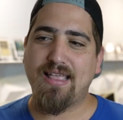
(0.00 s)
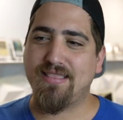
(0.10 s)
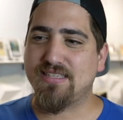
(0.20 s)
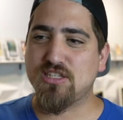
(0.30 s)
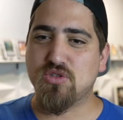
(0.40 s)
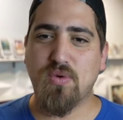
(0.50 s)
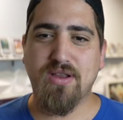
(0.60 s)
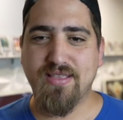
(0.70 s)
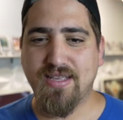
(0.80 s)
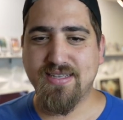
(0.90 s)
this is where
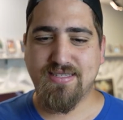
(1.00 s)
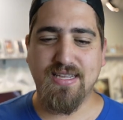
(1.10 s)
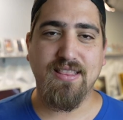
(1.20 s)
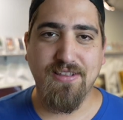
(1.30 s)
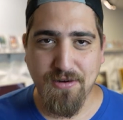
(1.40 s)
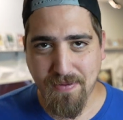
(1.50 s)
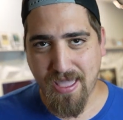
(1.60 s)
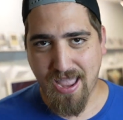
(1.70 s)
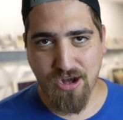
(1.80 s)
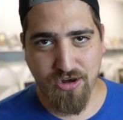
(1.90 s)
things get a little bit
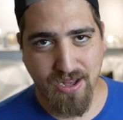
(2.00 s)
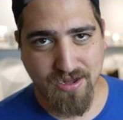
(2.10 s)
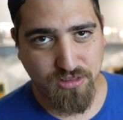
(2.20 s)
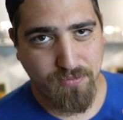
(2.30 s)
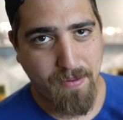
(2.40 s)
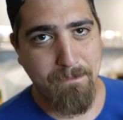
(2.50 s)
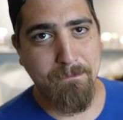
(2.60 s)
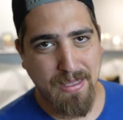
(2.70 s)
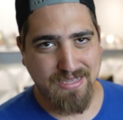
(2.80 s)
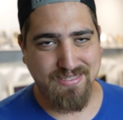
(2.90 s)
hairy and a little bit
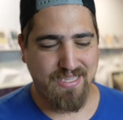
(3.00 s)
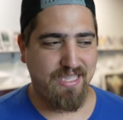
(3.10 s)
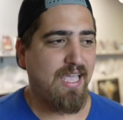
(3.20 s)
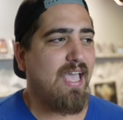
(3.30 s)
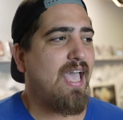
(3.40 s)
mixy.